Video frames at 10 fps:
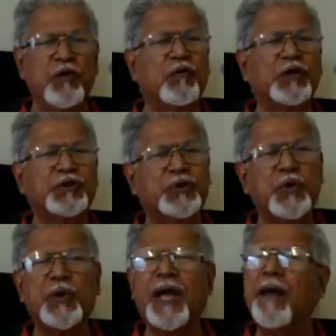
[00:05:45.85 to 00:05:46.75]
Was
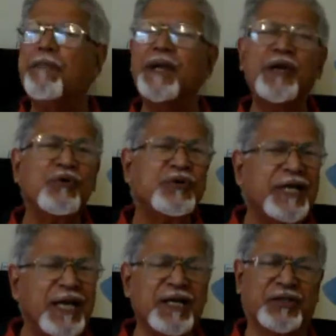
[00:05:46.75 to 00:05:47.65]
so happy to
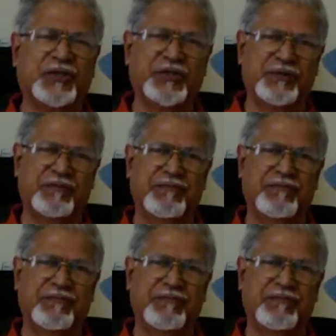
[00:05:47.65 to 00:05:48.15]
see us,